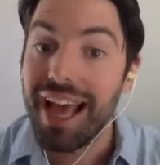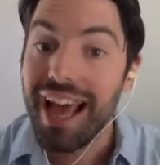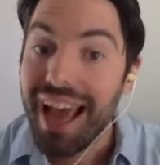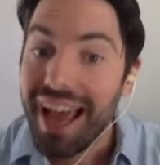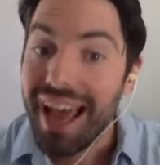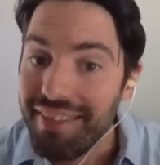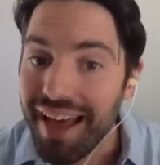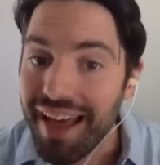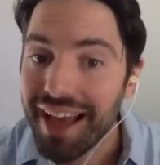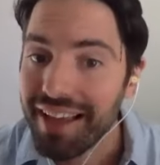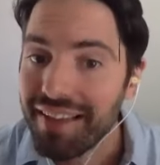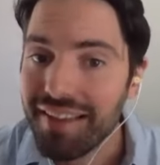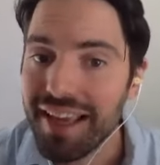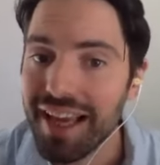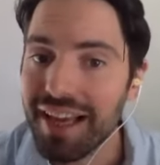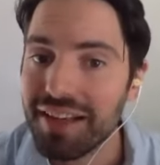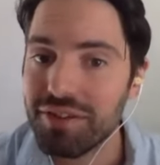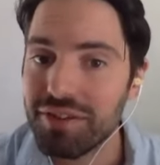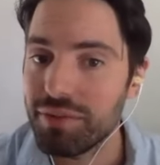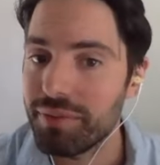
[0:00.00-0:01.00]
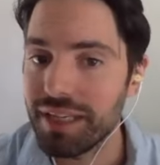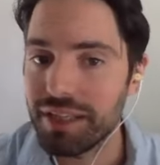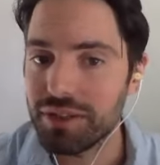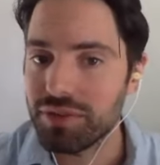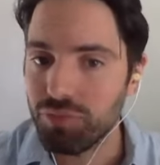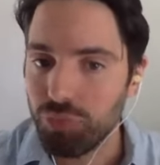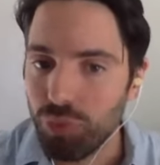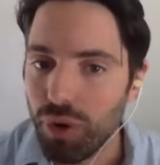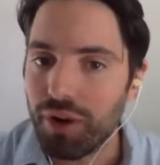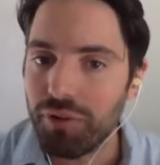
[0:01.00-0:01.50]
And that in the end, to me, is
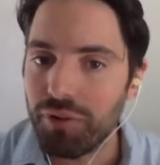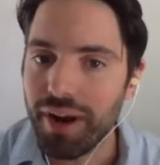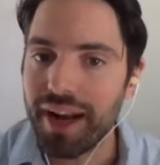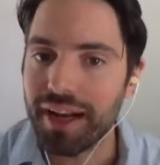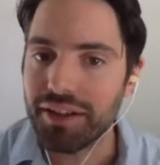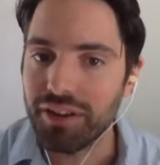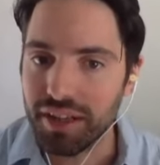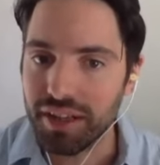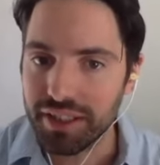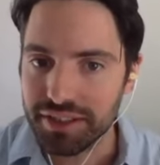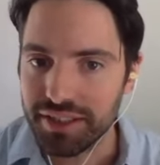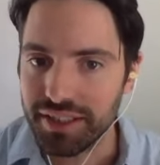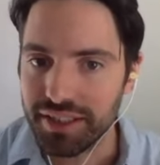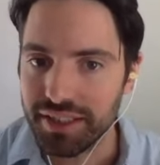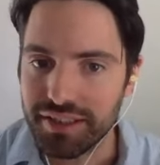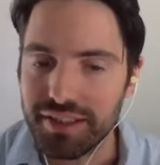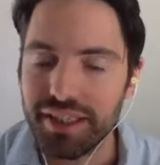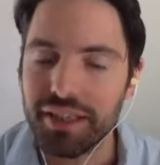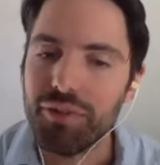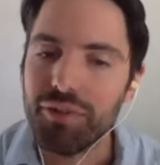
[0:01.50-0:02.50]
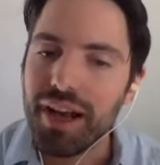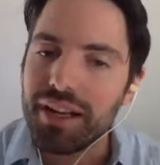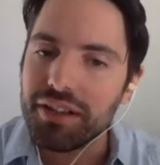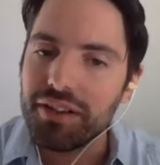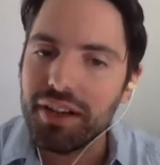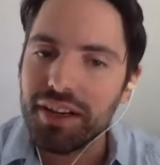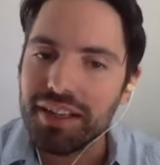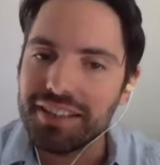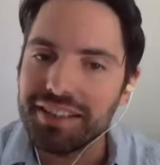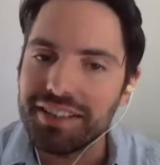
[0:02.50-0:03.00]
what Radical Honesty is. Like Radical
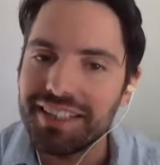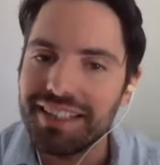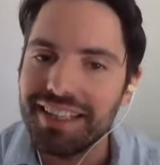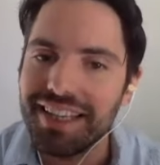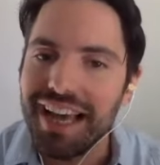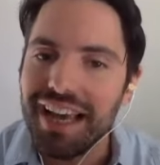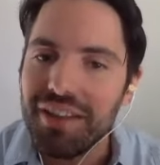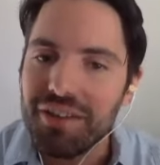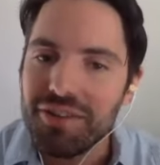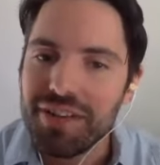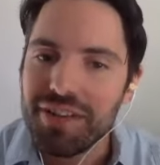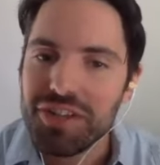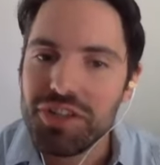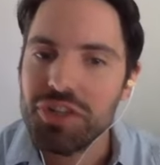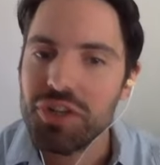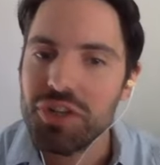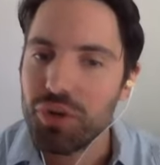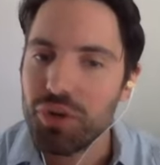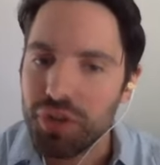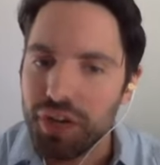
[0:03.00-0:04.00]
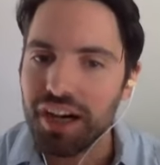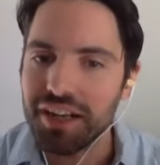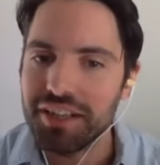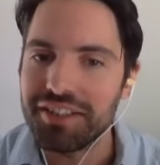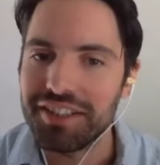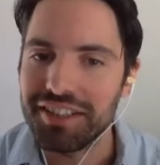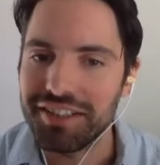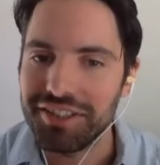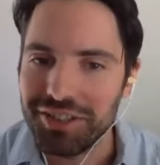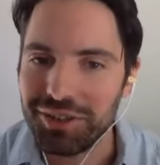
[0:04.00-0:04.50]
Honesty, there's actually no
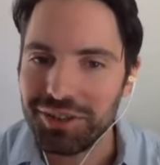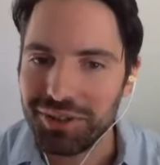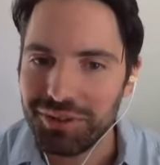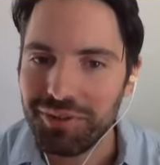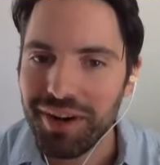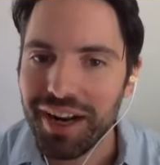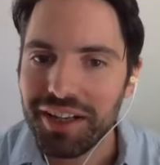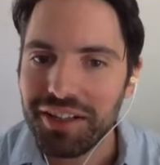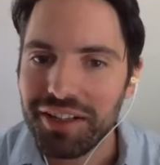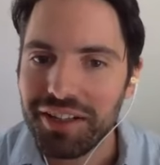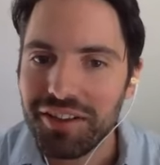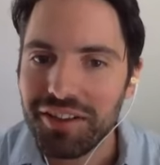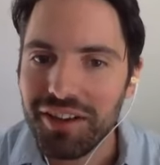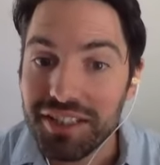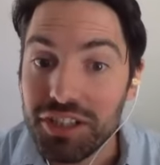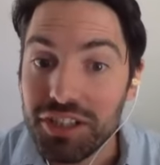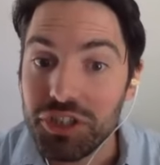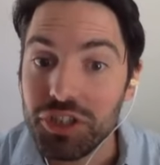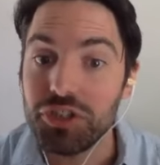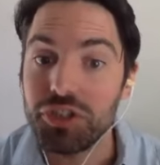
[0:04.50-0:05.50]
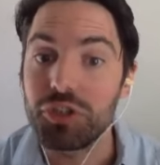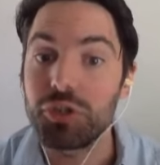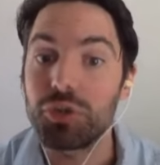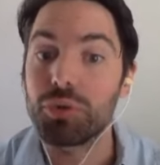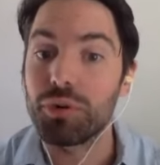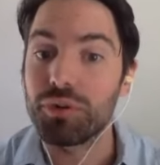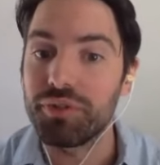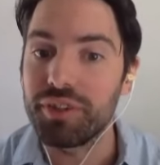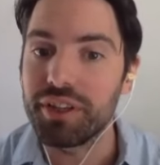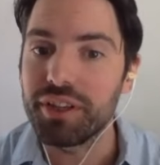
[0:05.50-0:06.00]
content to it. Radical Honesty is just you
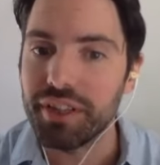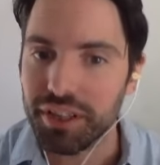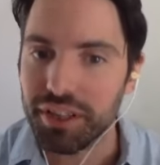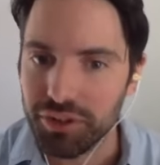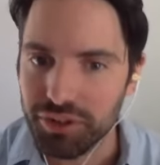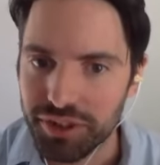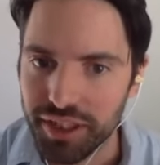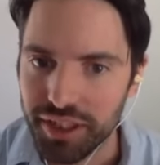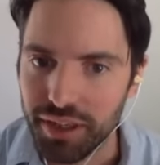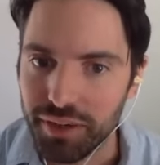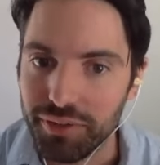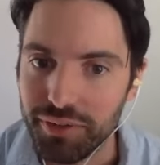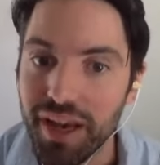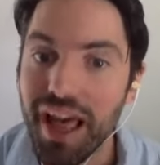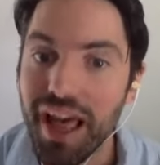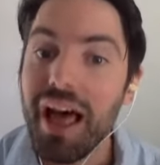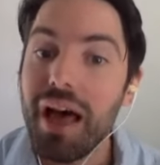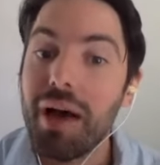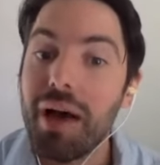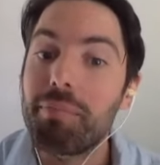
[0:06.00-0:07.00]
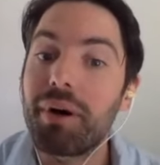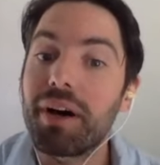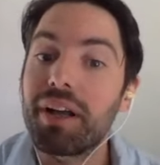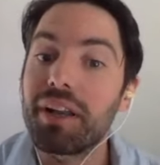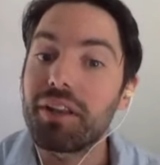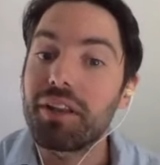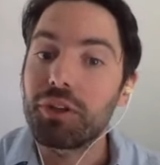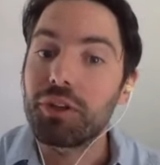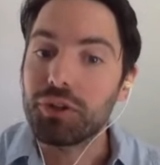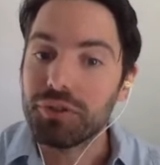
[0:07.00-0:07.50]
revealing yourself, but
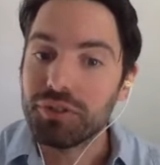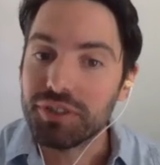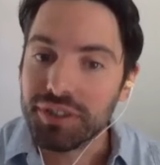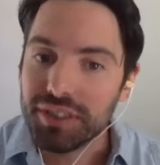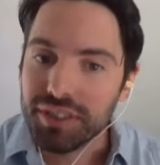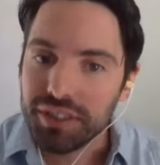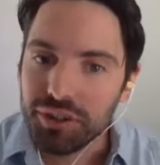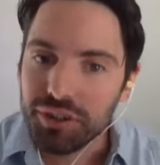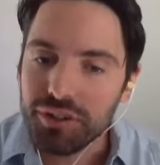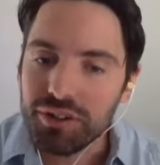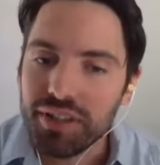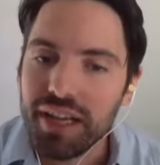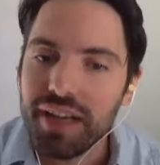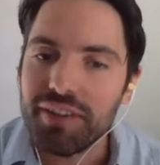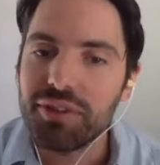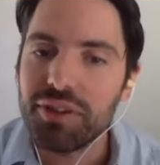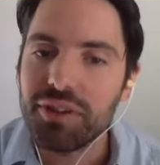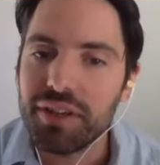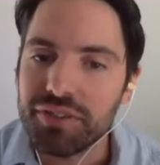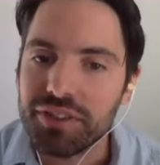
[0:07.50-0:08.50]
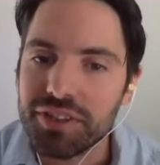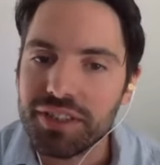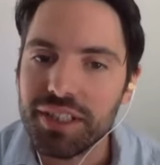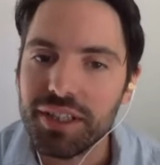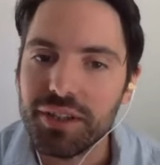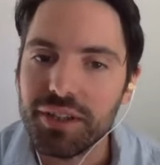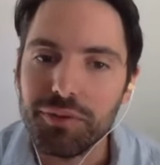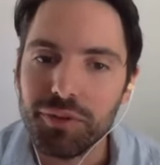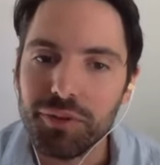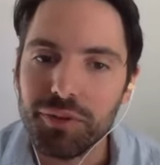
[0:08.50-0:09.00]
your, your level of
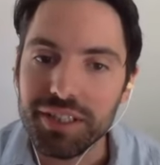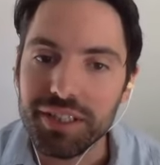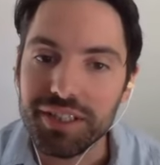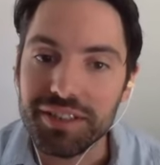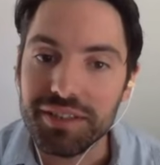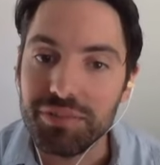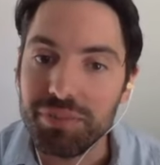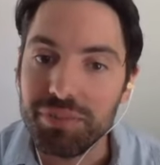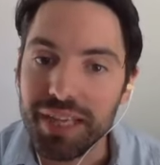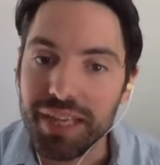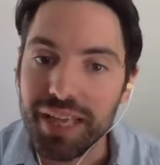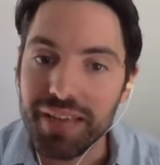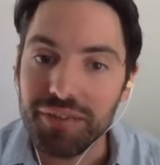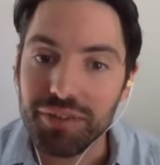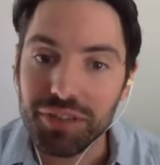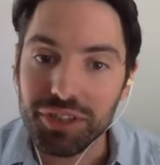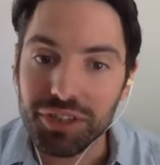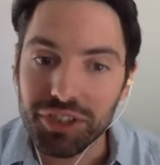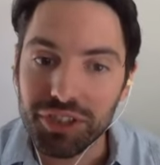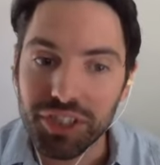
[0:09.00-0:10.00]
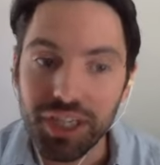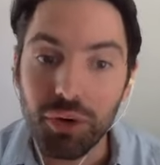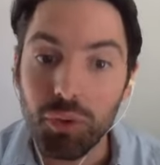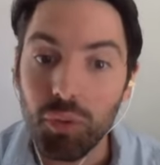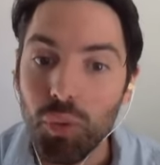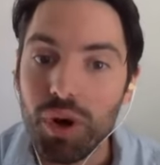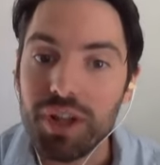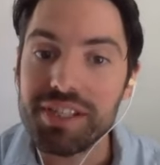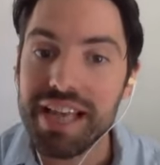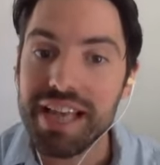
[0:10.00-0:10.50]
skillfulness in being able to share
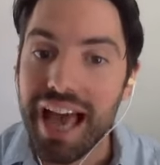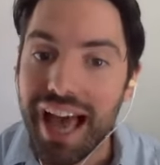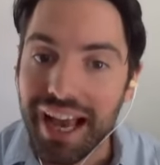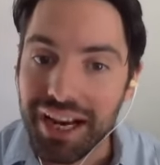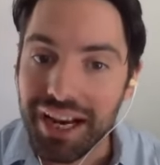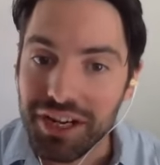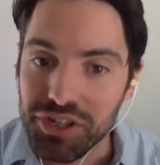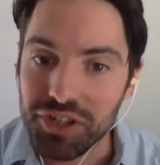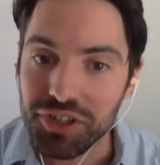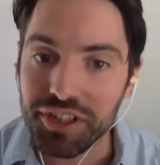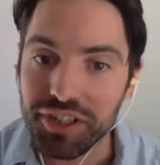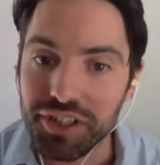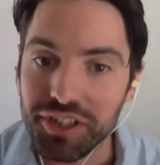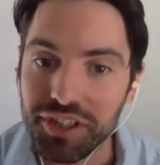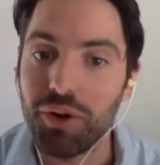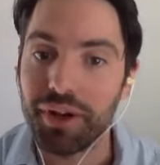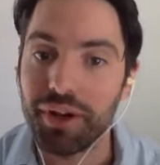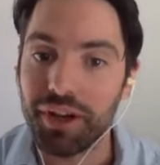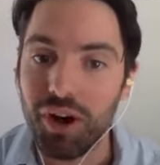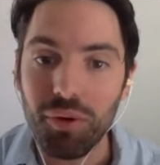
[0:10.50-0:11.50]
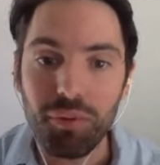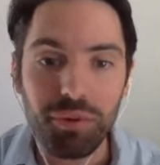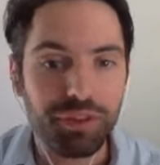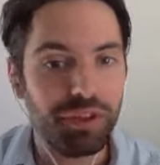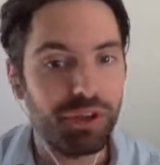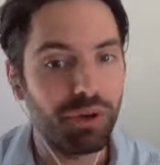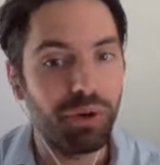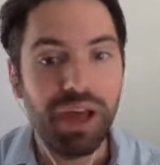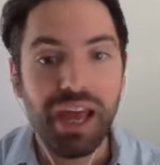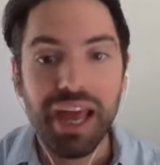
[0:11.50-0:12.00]
what's actually going on with
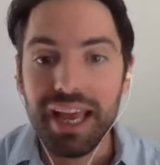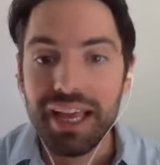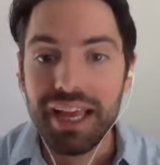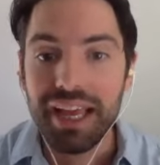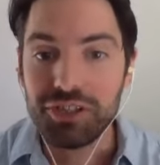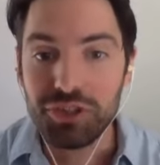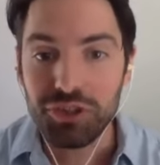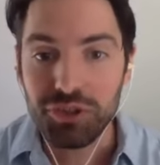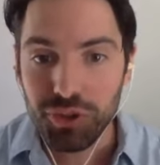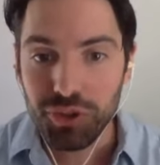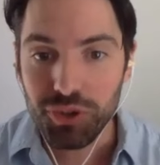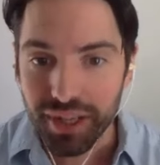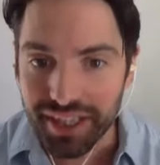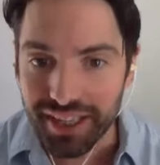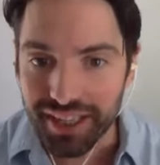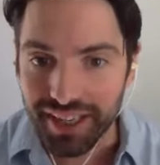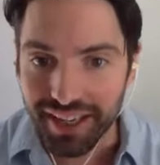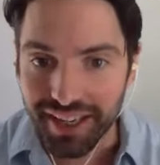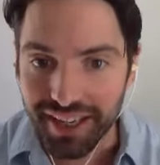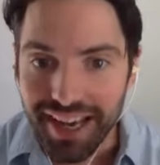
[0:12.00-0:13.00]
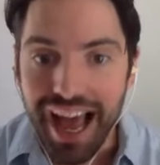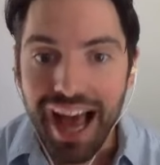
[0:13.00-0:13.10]
you is tricky.